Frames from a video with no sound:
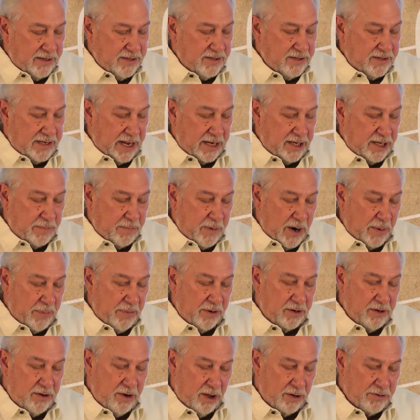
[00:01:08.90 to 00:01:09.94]
State
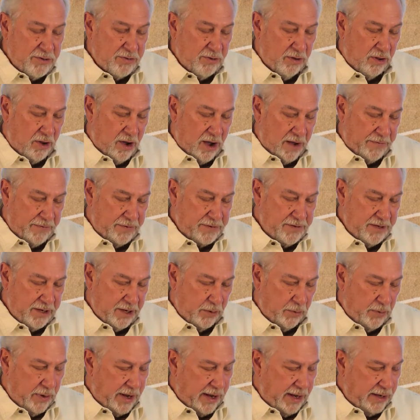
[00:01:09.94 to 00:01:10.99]
Department Cultural Office, he
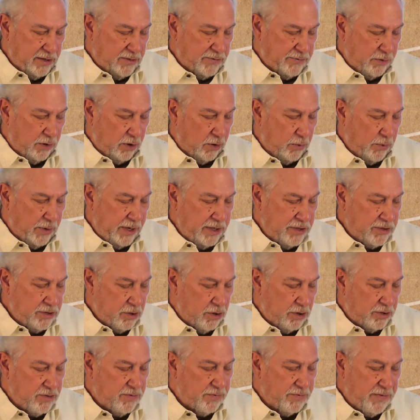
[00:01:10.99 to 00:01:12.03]
arranged for a
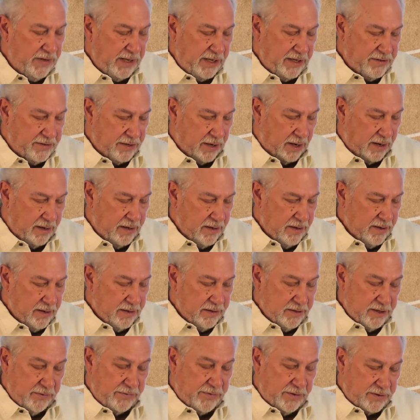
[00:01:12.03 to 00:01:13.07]
research visa
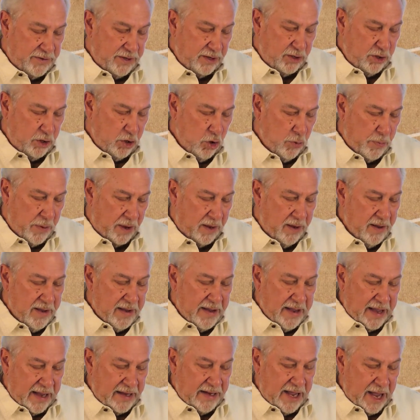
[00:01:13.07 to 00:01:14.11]
to visit Cuba
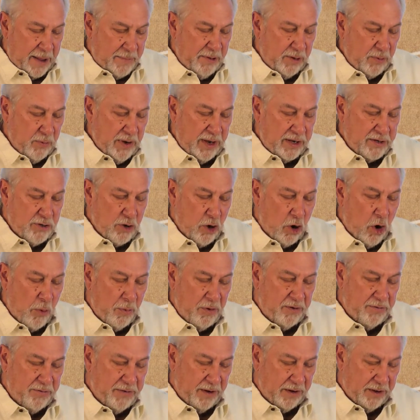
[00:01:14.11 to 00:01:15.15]
and Hemingway's home
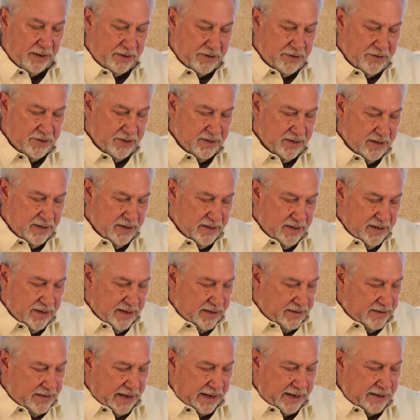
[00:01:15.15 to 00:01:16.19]
and village.
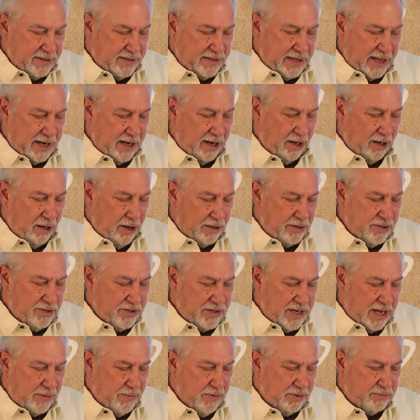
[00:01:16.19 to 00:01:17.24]
Dennis had a lunch
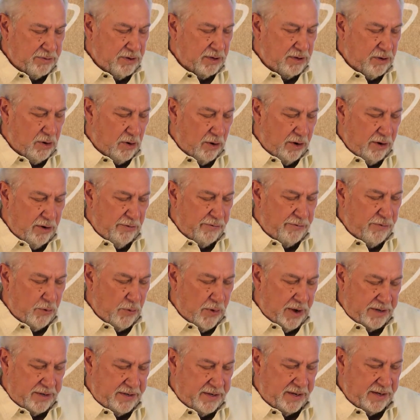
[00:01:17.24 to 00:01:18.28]
date with Gregorio
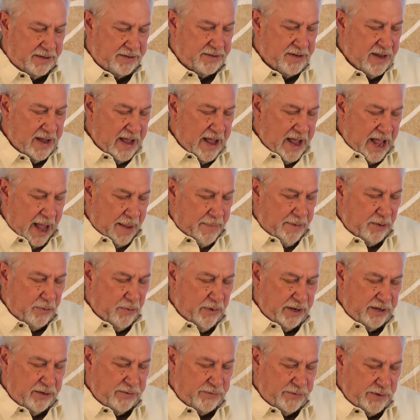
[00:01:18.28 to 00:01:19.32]
Fuentes,
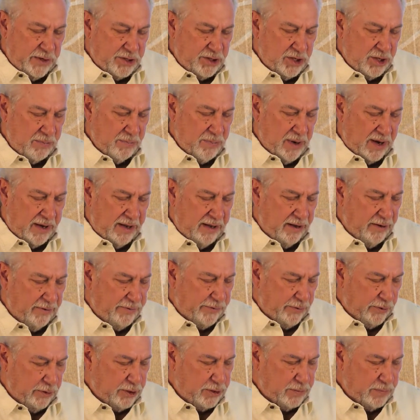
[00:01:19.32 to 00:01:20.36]
Hemingway's fishing buddy and
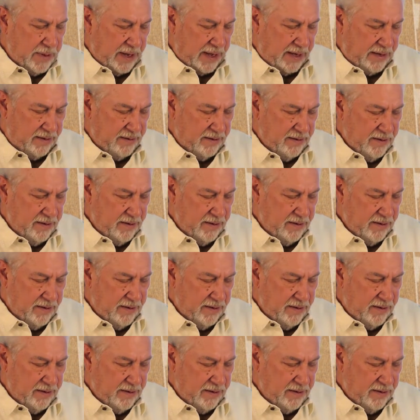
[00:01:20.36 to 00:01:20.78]
first mate.